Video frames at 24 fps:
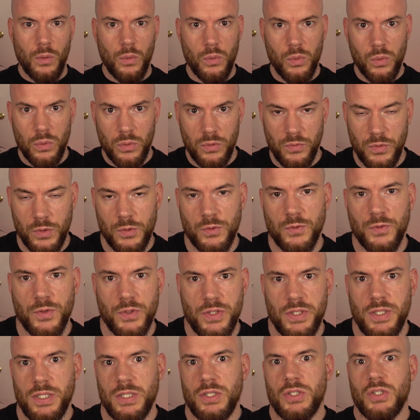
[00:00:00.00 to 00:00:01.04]
all of your
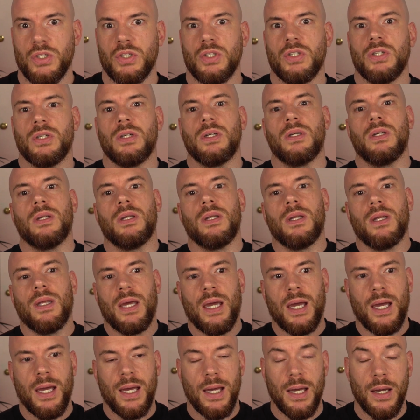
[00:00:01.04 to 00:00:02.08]
footage,
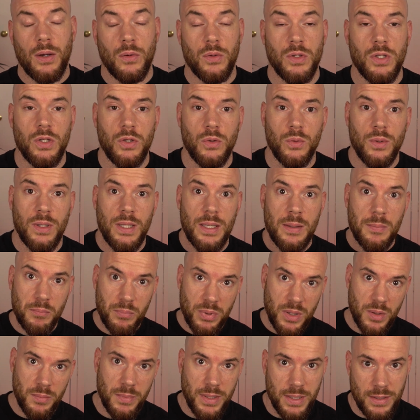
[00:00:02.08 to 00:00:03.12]
how you
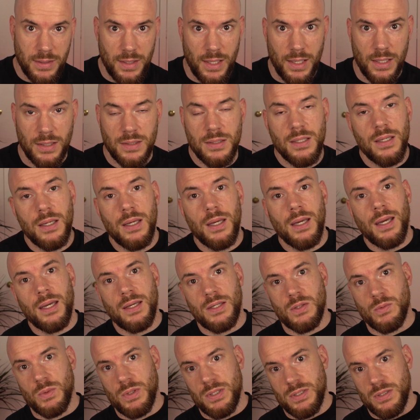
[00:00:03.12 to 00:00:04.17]
implement that,
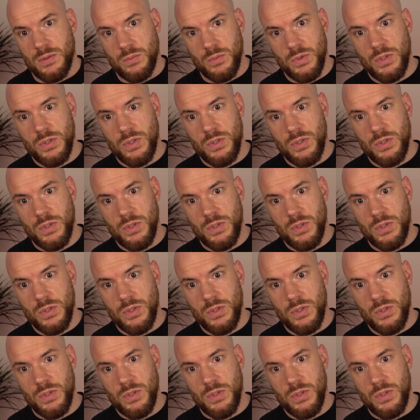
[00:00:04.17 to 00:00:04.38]
as well as